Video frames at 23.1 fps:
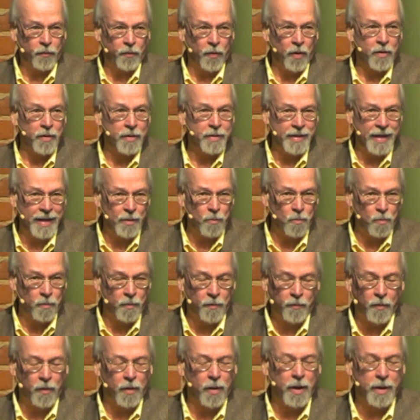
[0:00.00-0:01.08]
for
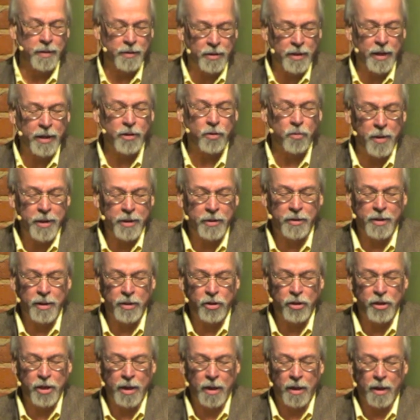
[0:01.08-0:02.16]
6 weeks
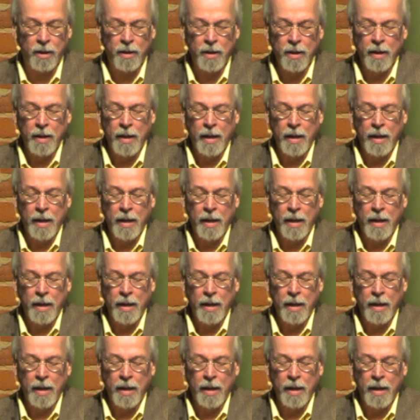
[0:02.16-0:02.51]
this year,